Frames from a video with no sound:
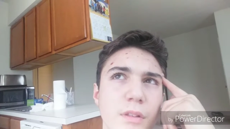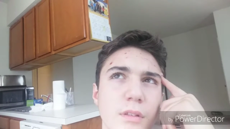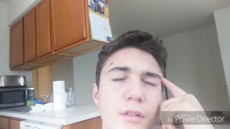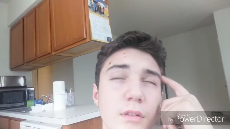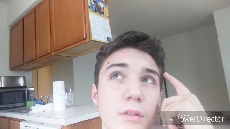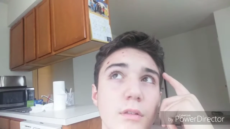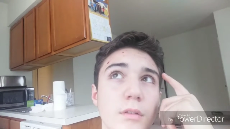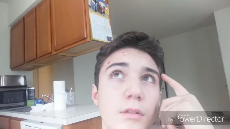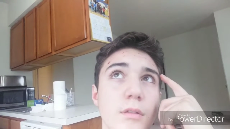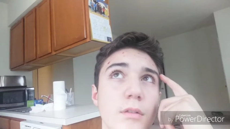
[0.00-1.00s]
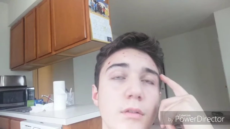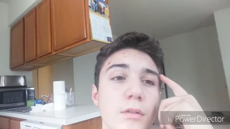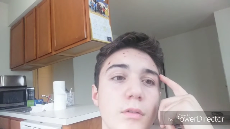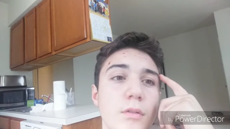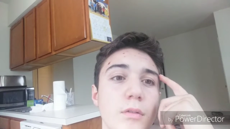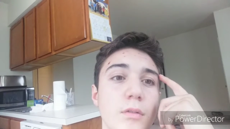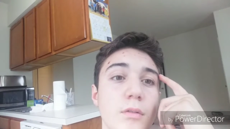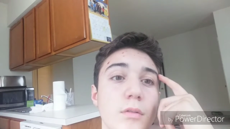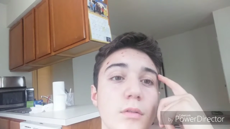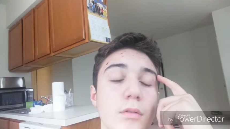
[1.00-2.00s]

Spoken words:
(silence)